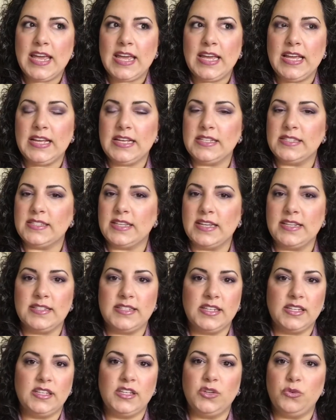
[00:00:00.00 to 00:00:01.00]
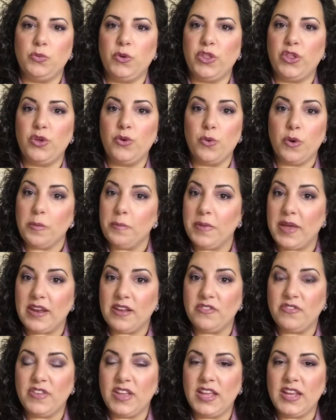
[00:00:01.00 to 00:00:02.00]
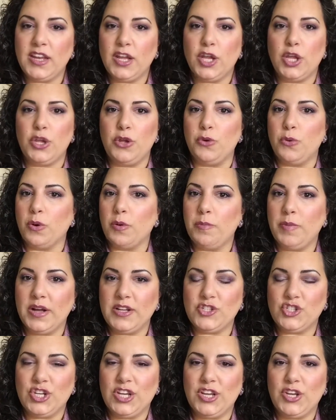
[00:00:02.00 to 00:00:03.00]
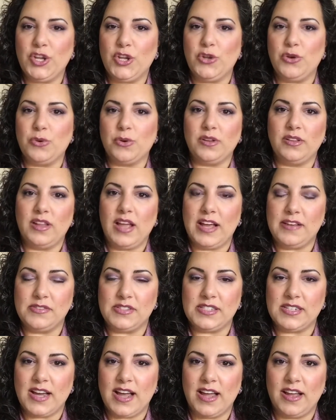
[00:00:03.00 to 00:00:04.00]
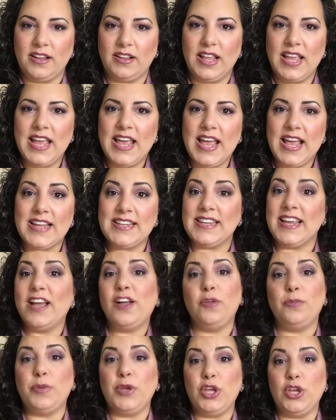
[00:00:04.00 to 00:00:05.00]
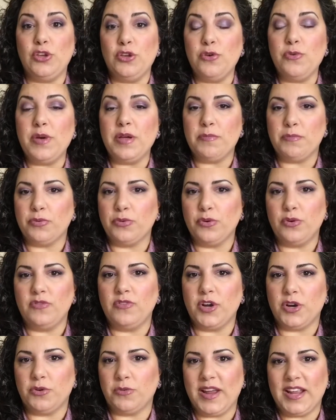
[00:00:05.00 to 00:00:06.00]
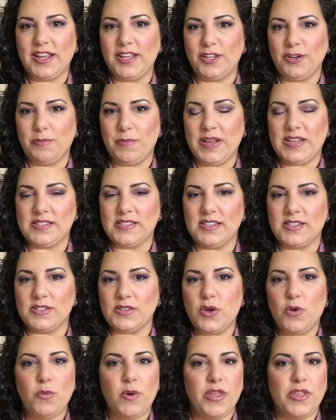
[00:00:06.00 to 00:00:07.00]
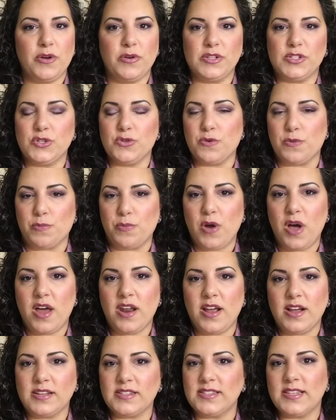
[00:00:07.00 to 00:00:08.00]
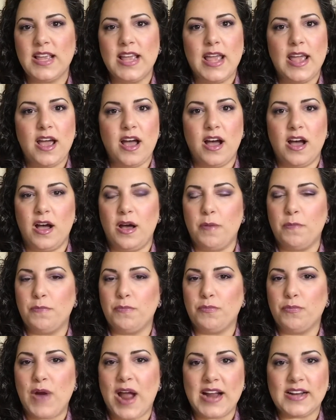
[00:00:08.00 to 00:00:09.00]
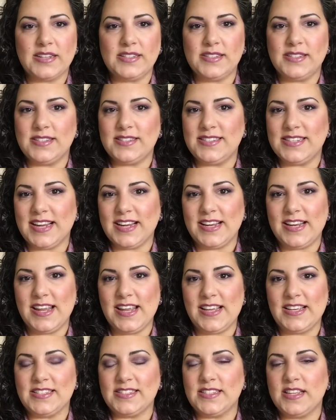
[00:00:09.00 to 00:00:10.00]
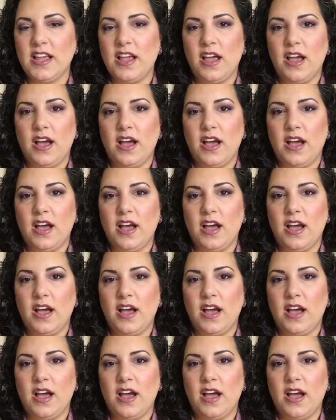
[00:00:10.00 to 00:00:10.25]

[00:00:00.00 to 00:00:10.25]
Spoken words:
is intended with your benefit, your budget, your lifestyle, and to help you improve on a regular basis, whether it's through products, practices, techniques,